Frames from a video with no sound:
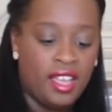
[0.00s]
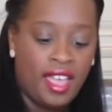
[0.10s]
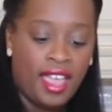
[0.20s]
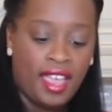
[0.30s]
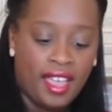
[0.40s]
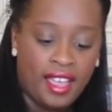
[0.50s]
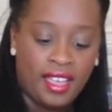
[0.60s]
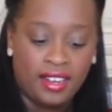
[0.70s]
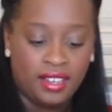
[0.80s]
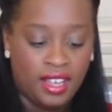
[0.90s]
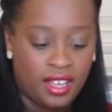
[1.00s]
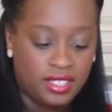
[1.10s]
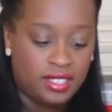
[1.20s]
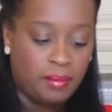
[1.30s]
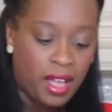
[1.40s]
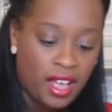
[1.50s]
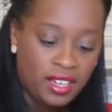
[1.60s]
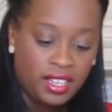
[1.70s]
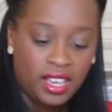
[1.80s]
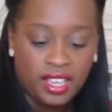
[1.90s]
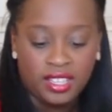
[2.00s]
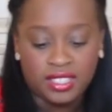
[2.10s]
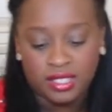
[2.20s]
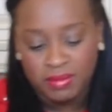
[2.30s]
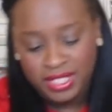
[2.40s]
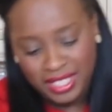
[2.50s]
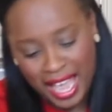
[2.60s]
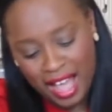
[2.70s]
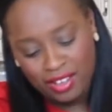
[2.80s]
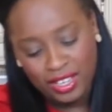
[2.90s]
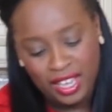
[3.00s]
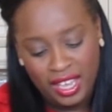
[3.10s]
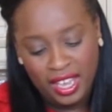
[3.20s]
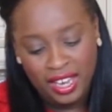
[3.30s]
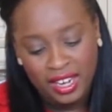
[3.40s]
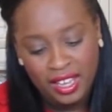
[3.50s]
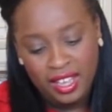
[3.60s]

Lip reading: and some onion, some scallion,